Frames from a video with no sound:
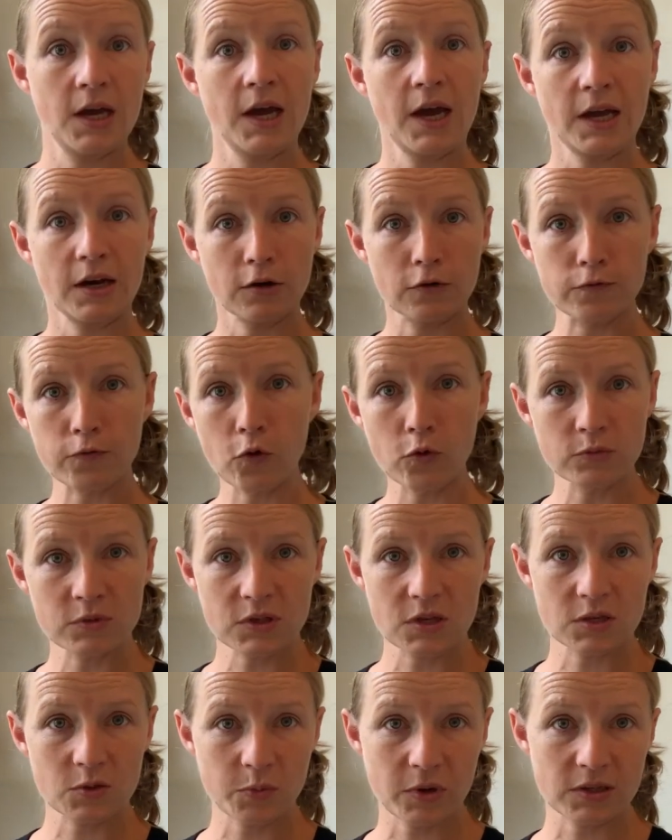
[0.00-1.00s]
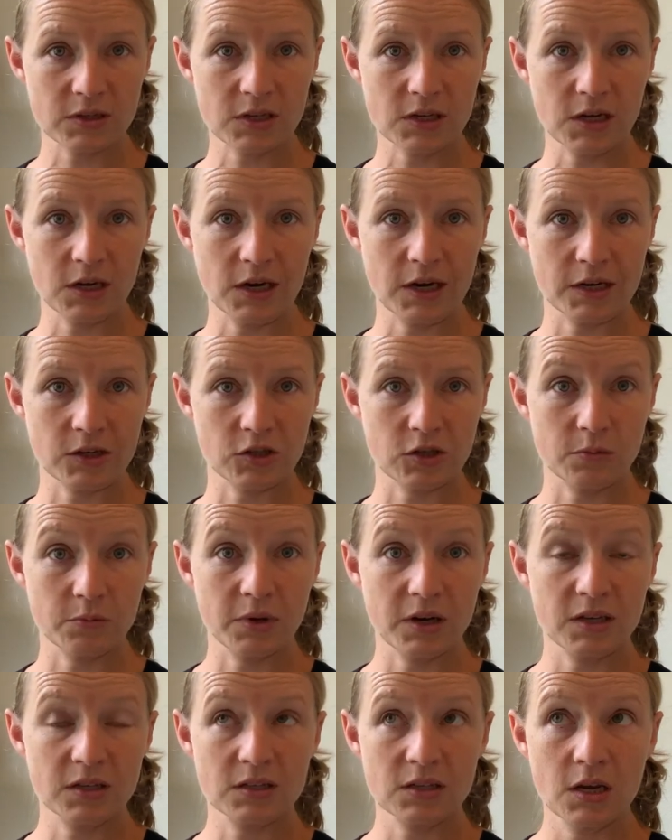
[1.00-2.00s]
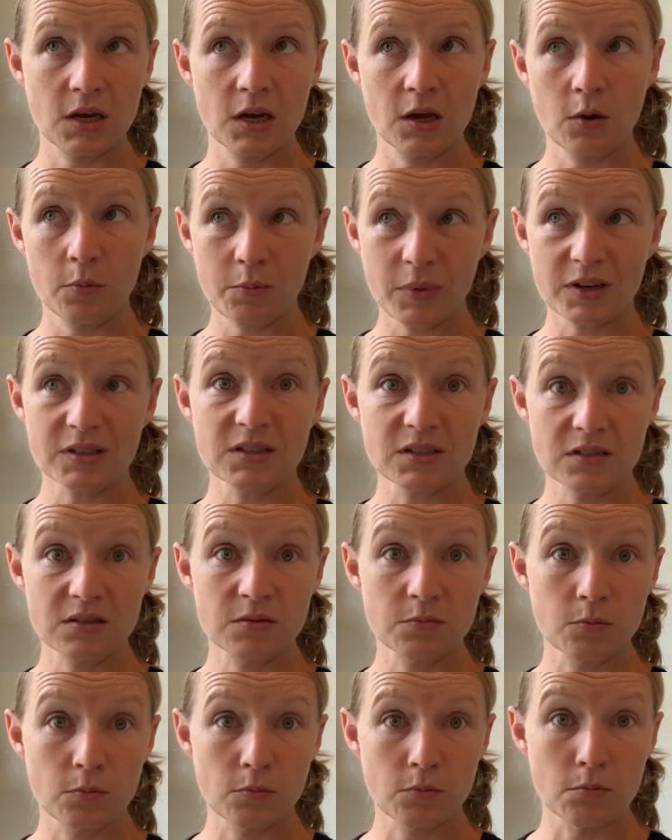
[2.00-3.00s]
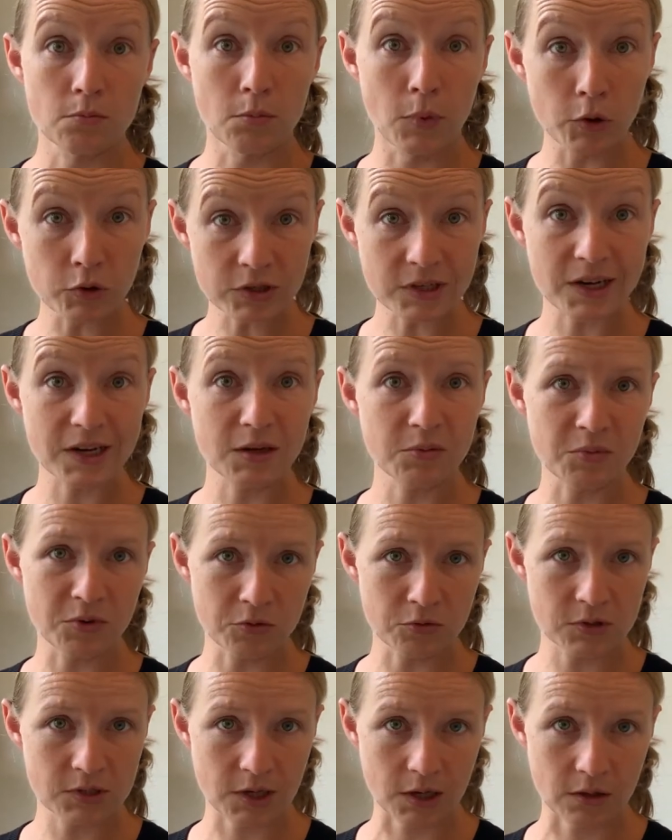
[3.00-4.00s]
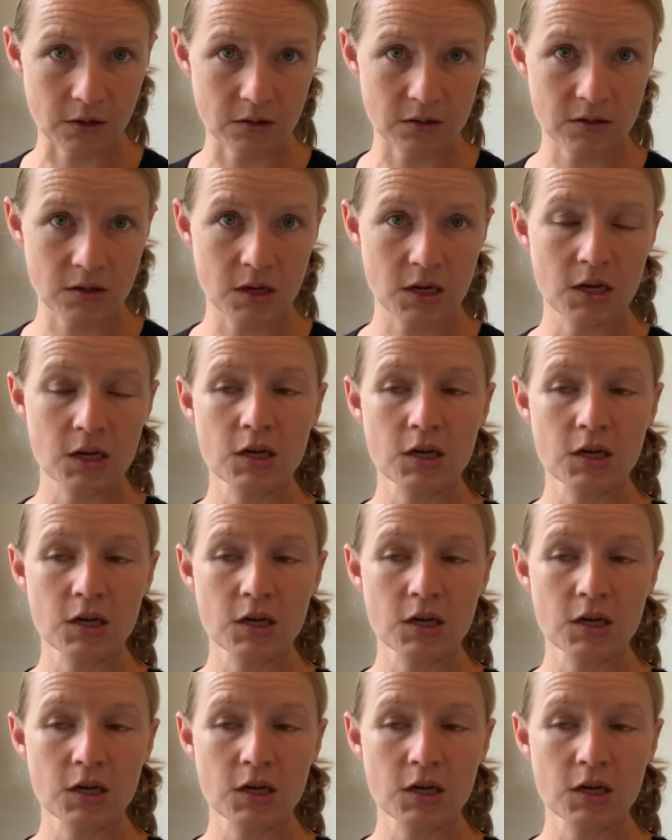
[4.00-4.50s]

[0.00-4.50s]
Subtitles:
and it forms this pussy collection, but pus is mostly immune cells.